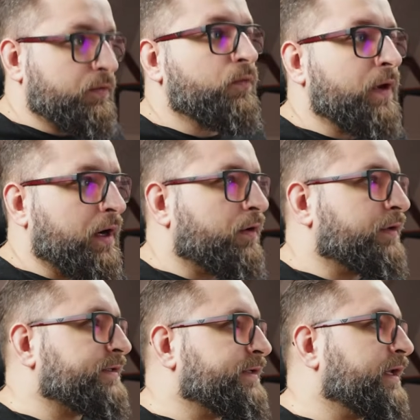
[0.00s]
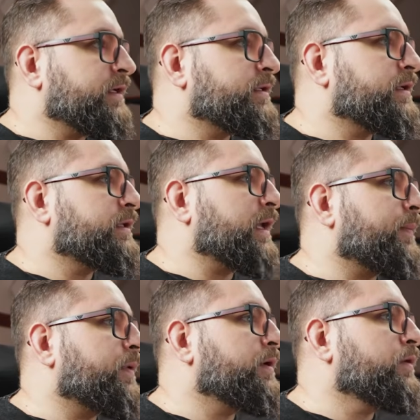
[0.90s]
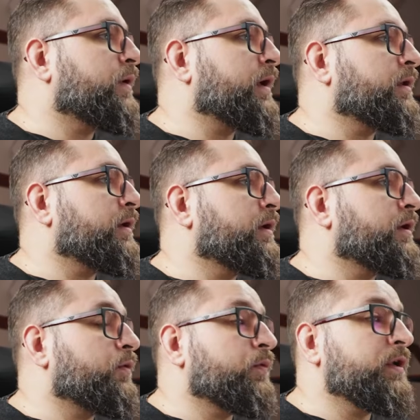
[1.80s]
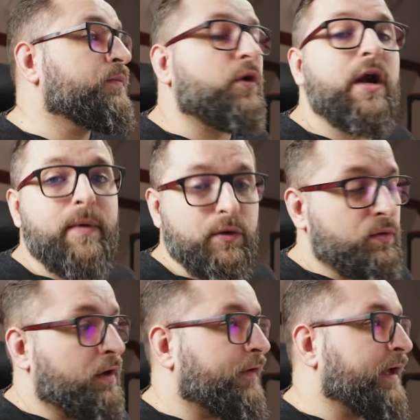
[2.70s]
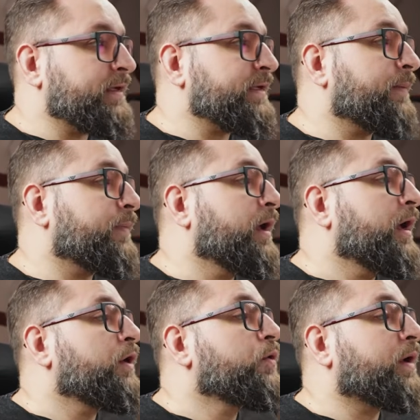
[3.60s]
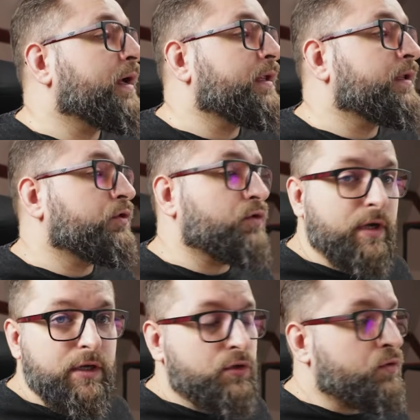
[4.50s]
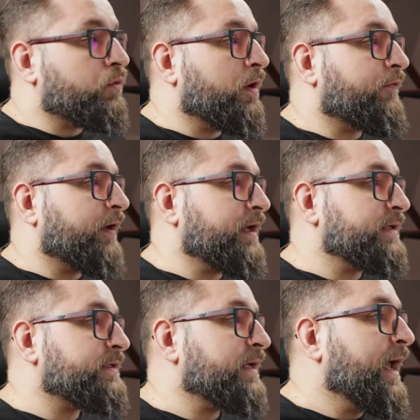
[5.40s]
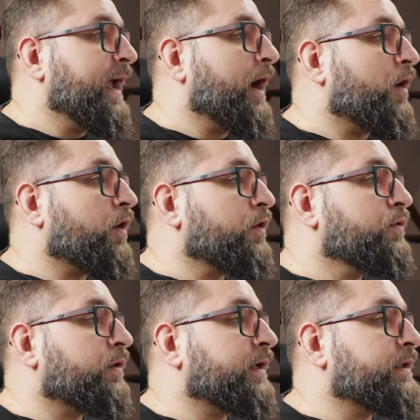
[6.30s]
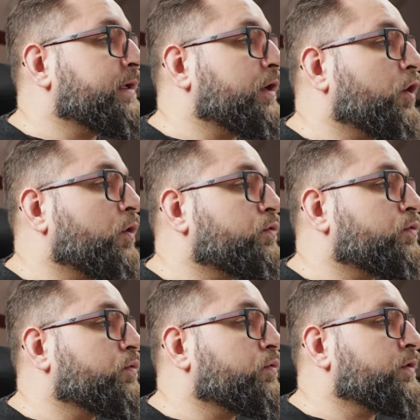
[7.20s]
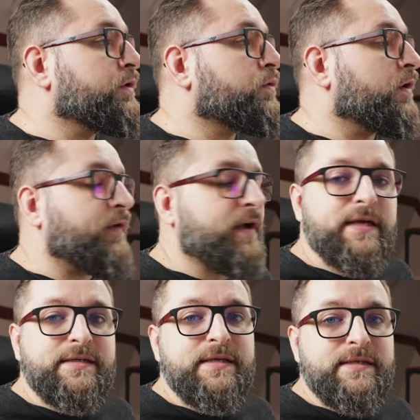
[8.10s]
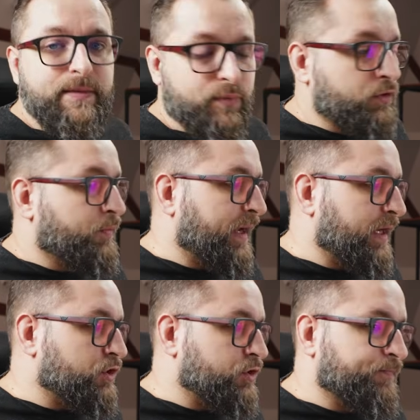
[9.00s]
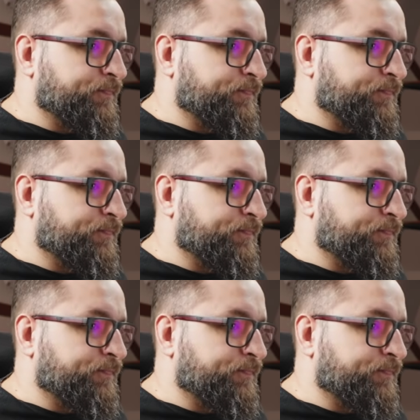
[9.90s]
We are on the settings tab. You can read more about 2FAS app. You can donate to 2FAS, or you can go to 2FAS support page.